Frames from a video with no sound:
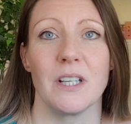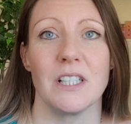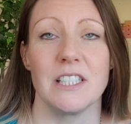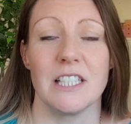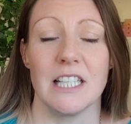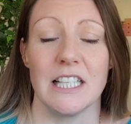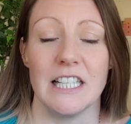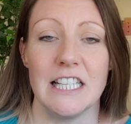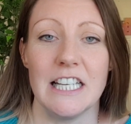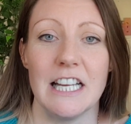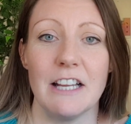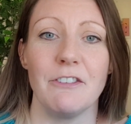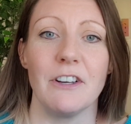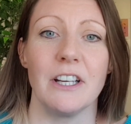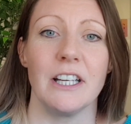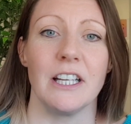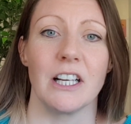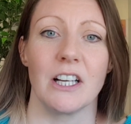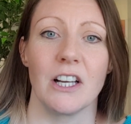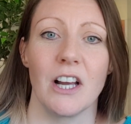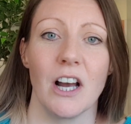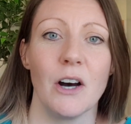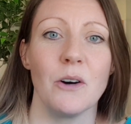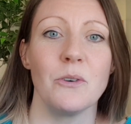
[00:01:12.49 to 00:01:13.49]
to live in
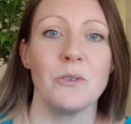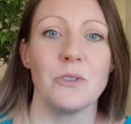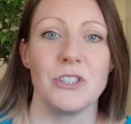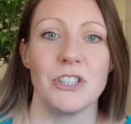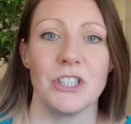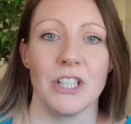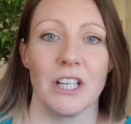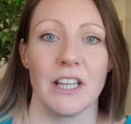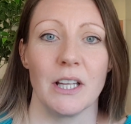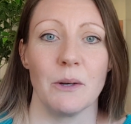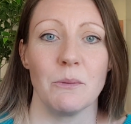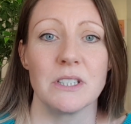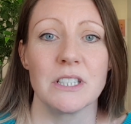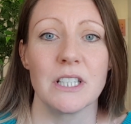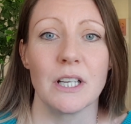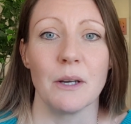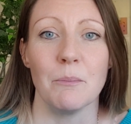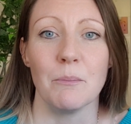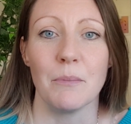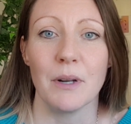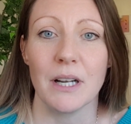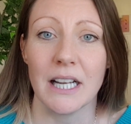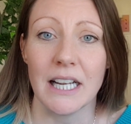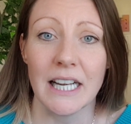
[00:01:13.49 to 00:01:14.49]
a culture that was
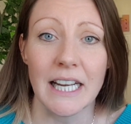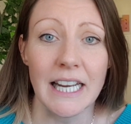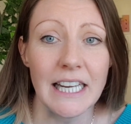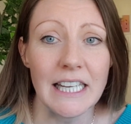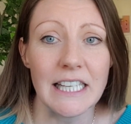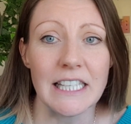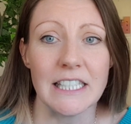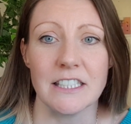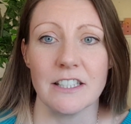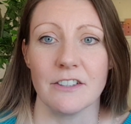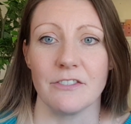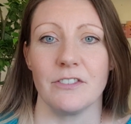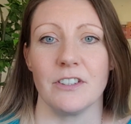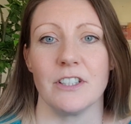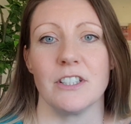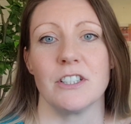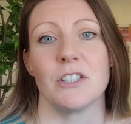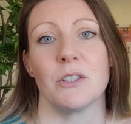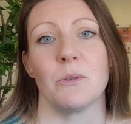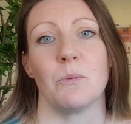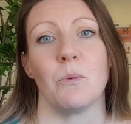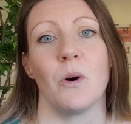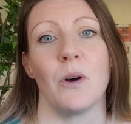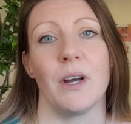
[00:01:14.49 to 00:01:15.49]
completely different
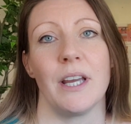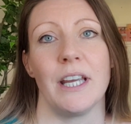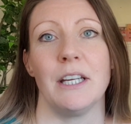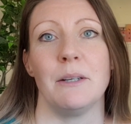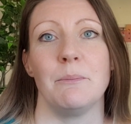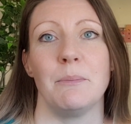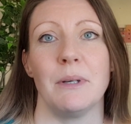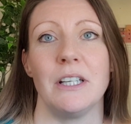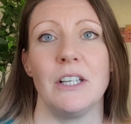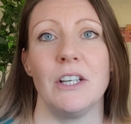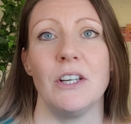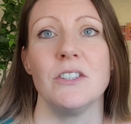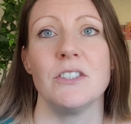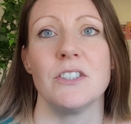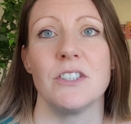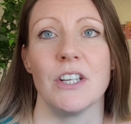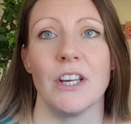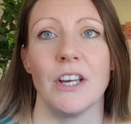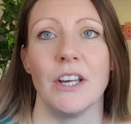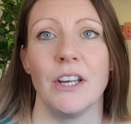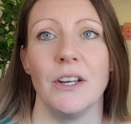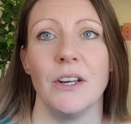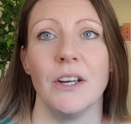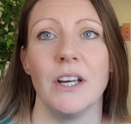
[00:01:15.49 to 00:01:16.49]
to what he had been used
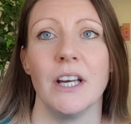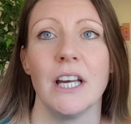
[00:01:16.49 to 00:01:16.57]
to.